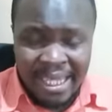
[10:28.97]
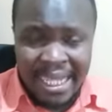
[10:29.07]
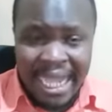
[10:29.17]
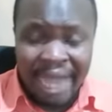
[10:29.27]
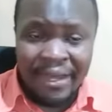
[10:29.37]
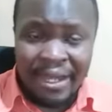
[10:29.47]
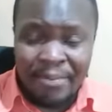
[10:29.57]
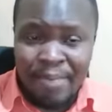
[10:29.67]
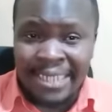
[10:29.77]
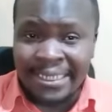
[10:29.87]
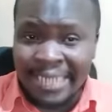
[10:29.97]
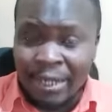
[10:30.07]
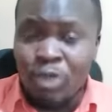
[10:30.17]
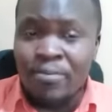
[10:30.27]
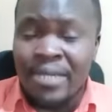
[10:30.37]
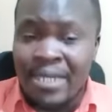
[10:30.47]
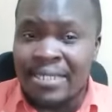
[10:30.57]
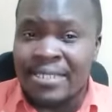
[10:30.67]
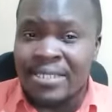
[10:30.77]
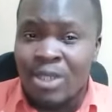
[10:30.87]
Igathe reminds
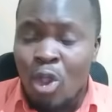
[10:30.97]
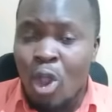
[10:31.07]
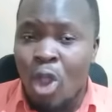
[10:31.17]
Nairobians